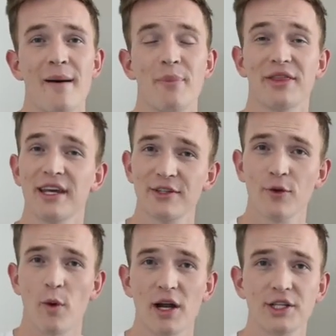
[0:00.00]
But thanks
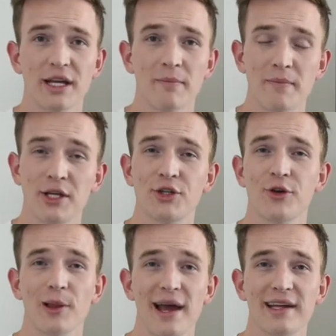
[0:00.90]
for watching. Be
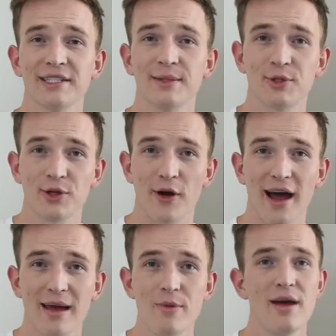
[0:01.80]
sure to like and
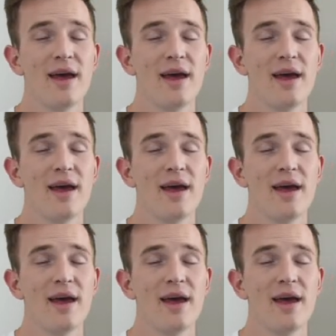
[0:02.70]
subscribe.